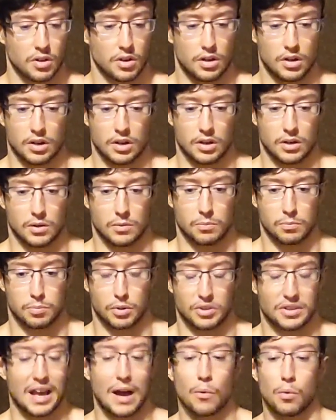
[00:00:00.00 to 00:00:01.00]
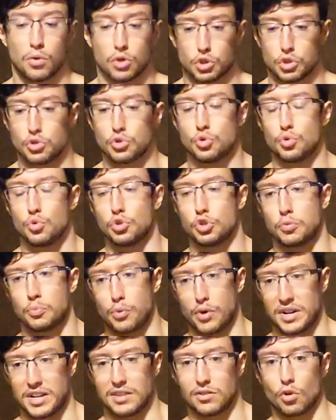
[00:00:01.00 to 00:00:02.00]
but I will just
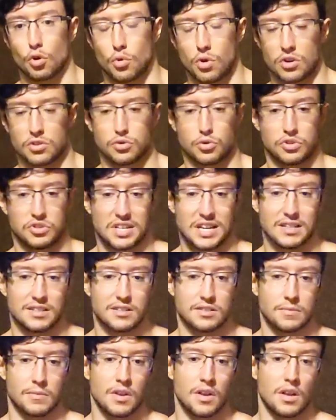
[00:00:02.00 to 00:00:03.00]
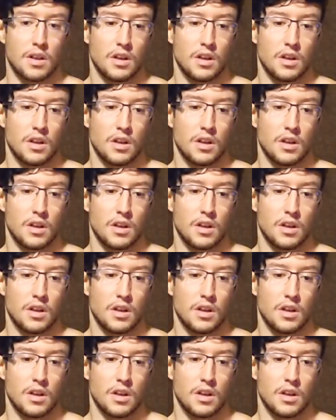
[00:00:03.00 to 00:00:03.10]
spread it across the sets.